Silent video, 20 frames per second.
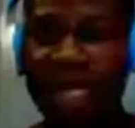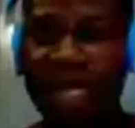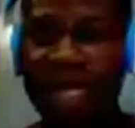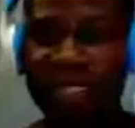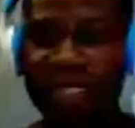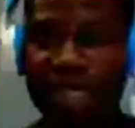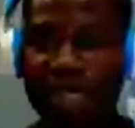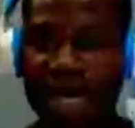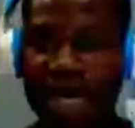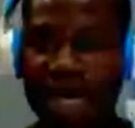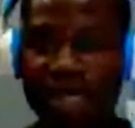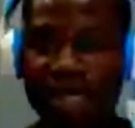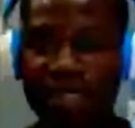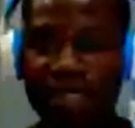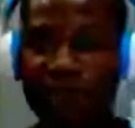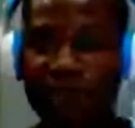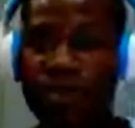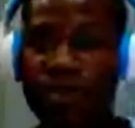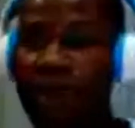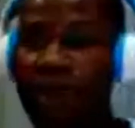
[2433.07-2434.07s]
They work for
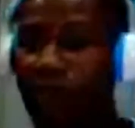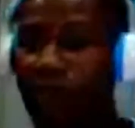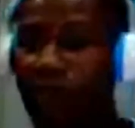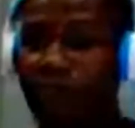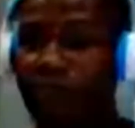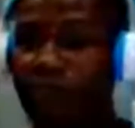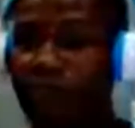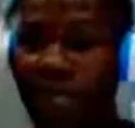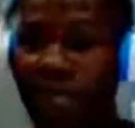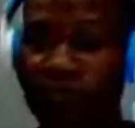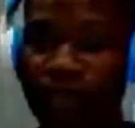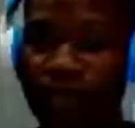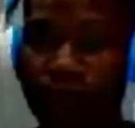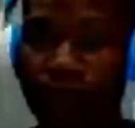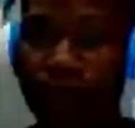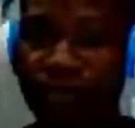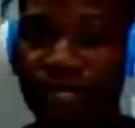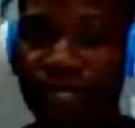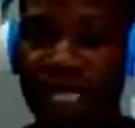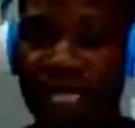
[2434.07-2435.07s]
blockchain
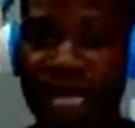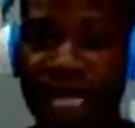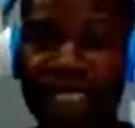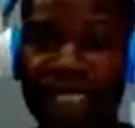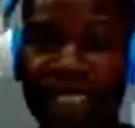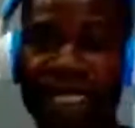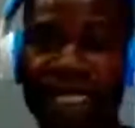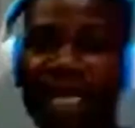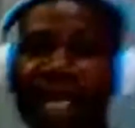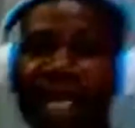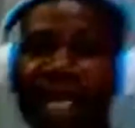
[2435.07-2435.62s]
and they earn